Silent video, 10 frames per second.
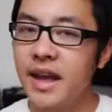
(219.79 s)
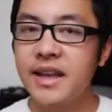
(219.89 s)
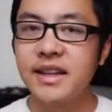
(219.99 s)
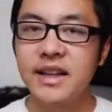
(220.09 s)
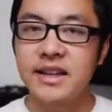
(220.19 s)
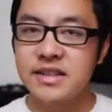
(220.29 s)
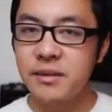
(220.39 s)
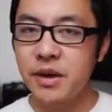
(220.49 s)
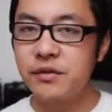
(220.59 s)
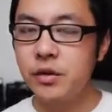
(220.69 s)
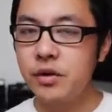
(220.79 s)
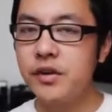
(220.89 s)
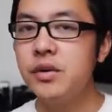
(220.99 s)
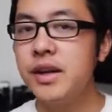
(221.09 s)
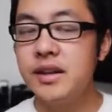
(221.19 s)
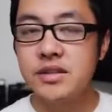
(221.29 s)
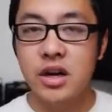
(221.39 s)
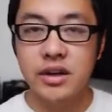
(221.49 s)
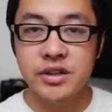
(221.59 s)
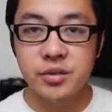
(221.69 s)
And like I said, my full review is
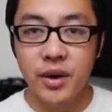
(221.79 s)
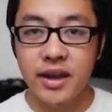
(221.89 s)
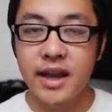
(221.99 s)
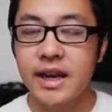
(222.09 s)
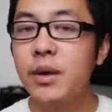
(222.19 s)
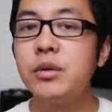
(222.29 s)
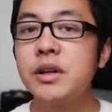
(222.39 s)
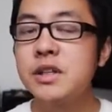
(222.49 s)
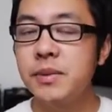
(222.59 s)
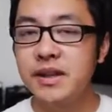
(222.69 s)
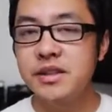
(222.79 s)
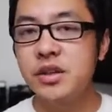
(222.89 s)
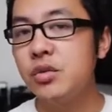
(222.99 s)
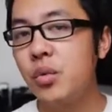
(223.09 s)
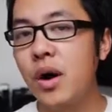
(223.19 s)
on its way, and I will explain to you